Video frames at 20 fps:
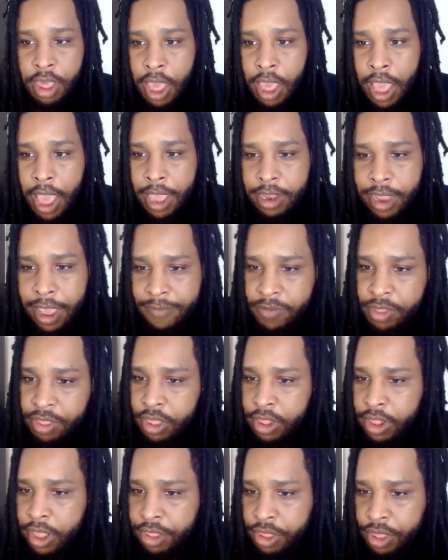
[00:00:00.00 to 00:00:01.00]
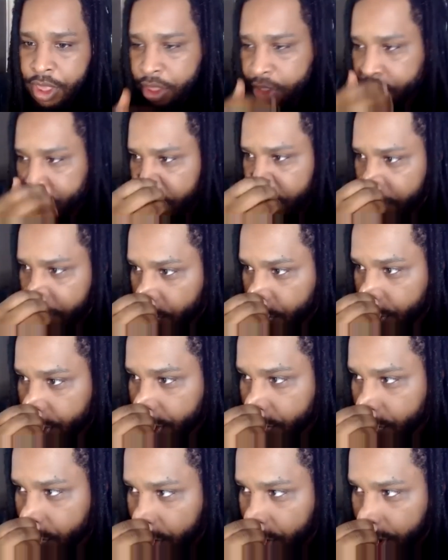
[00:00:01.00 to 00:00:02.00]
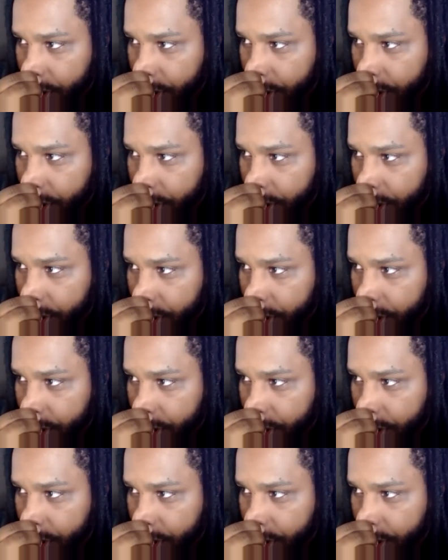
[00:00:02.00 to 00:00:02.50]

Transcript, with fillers: I, I haven't seen that scene, so I don't really want to